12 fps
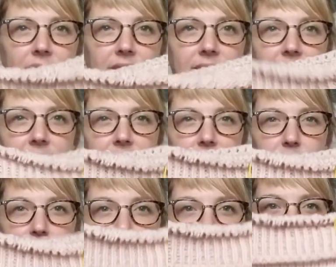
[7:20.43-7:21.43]
This is
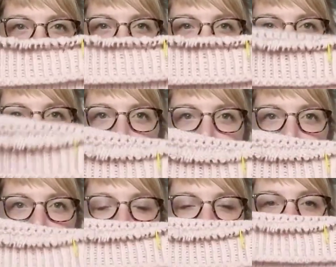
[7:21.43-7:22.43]
the
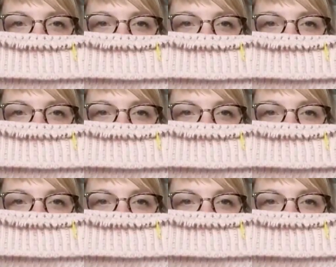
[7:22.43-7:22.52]
beginning.